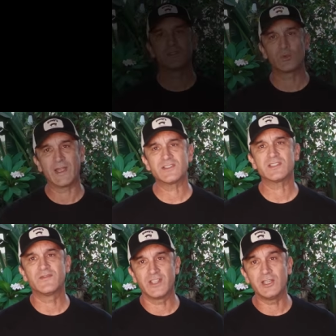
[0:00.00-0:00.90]
So as
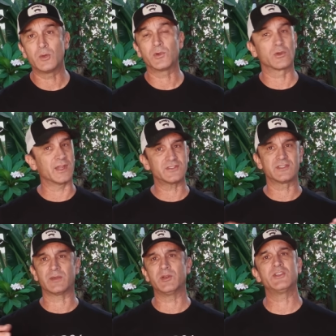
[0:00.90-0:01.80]
this video
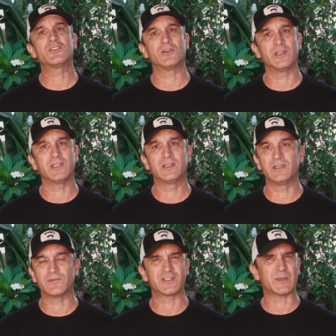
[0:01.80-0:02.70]
progresses, I'm going to be showing you the
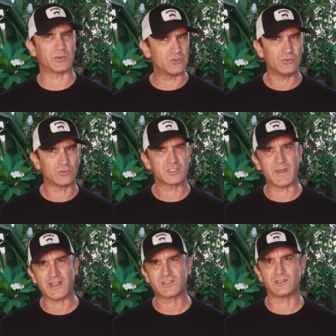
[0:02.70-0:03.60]
different type of tools,
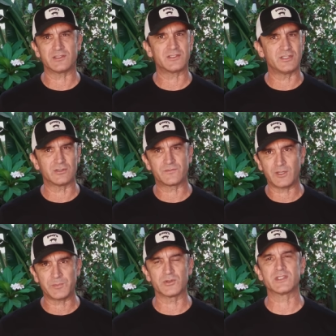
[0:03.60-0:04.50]
spatulas, you know,
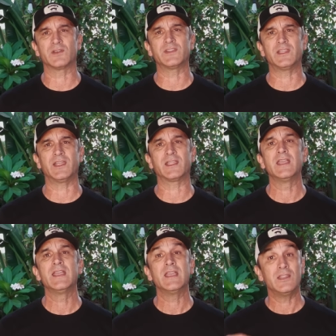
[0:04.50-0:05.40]
flippers and everything
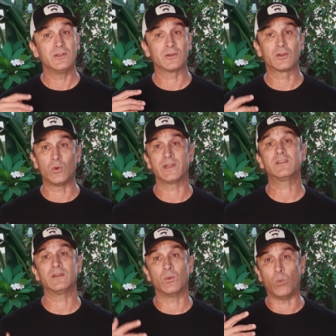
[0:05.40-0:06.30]
you're going
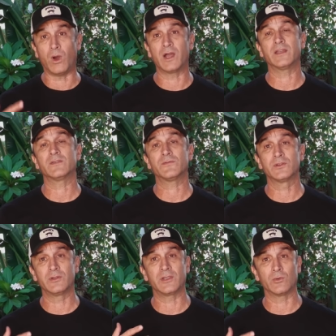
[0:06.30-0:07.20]
to want for
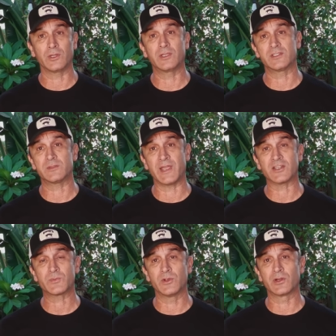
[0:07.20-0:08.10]
doing a really good
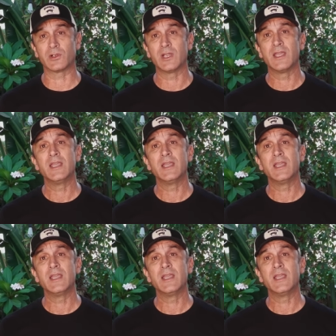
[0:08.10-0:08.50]
smash burger.